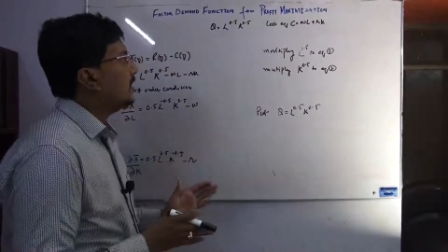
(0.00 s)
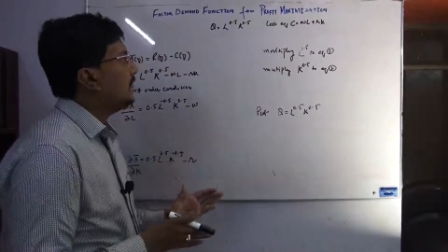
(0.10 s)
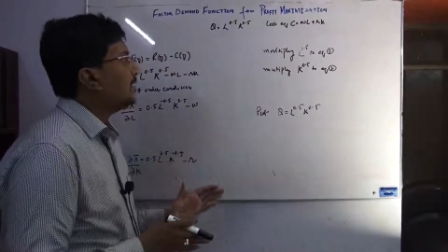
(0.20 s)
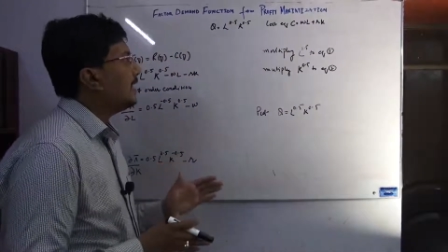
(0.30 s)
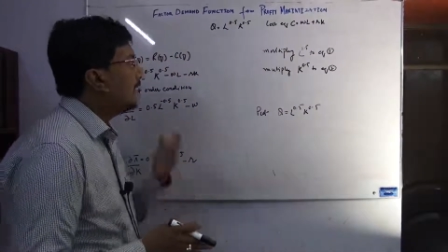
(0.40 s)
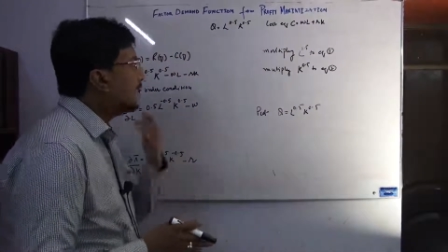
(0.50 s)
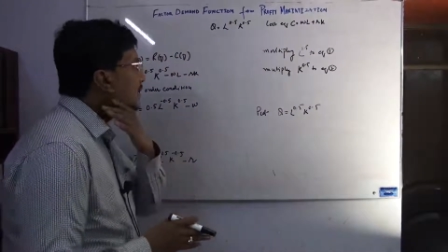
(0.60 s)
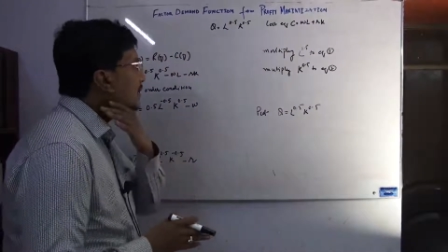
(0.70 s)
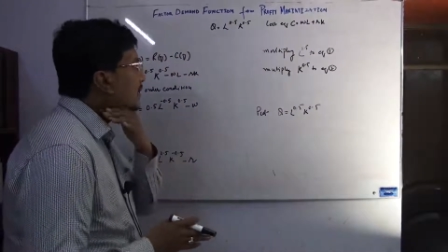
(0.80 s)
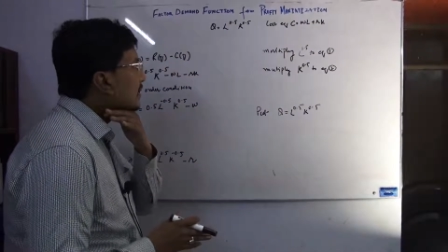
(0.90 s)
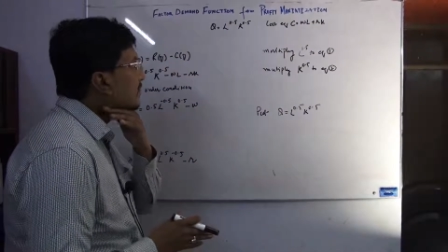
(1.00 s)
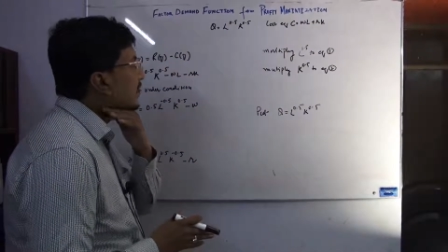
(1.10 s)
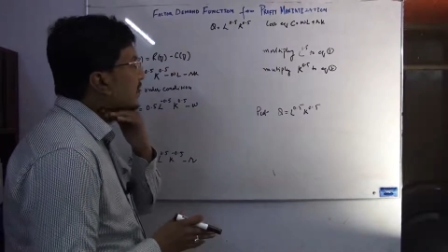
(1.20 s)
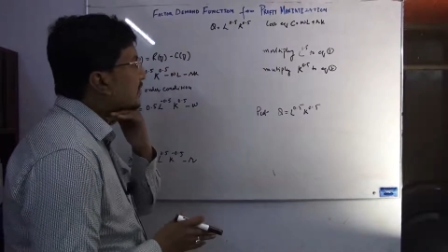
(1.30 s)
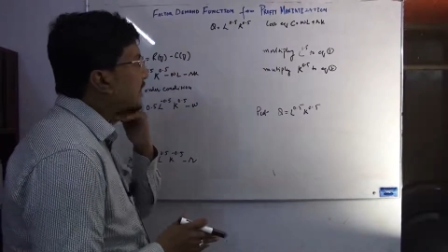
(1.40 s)
giving the any condition
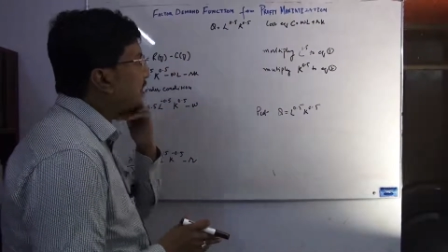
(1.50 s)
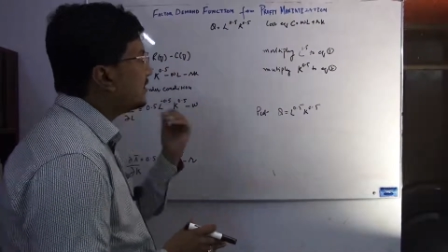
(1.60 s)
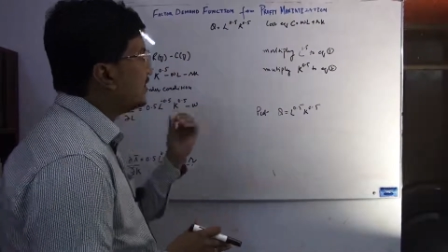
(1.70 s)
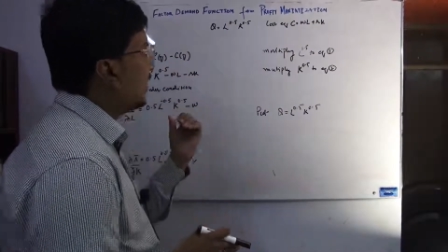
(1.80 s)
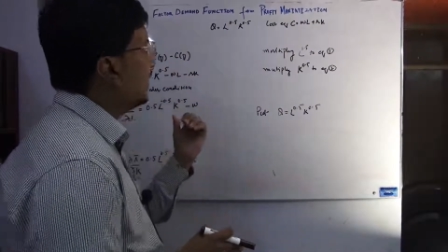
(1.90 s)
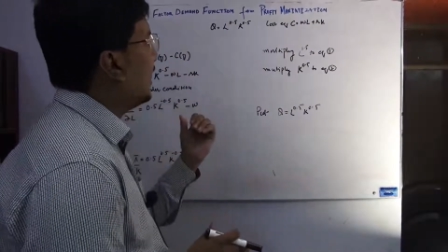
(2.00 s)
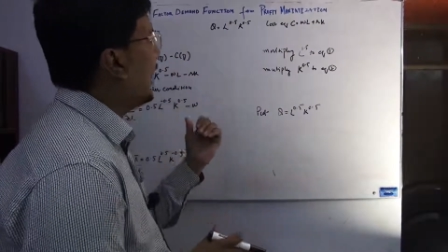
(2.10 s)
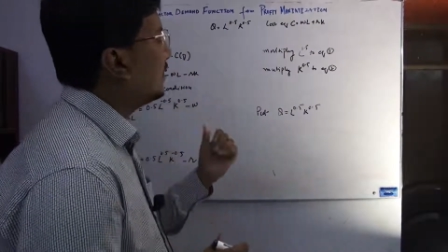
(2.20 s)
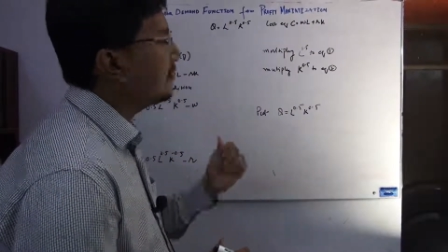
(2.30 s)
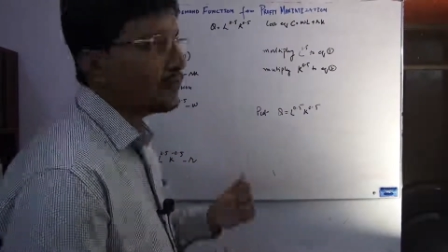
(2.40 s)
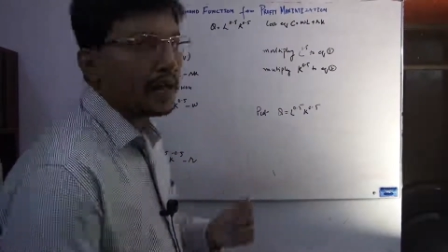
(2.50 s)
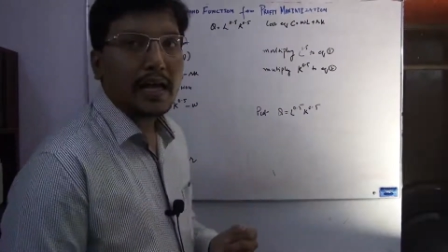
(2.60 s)
we are just saying that